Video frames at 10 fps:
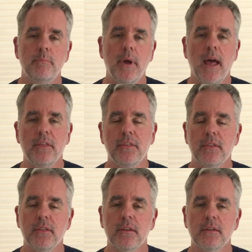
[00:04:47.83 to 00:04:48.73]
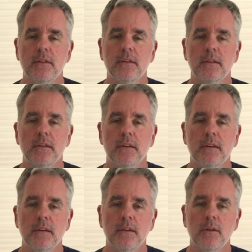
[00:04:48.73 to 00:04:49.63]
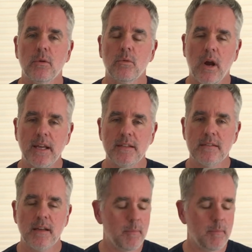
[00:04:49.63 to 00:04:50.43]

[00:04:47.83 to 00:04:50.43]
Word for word: Beth writes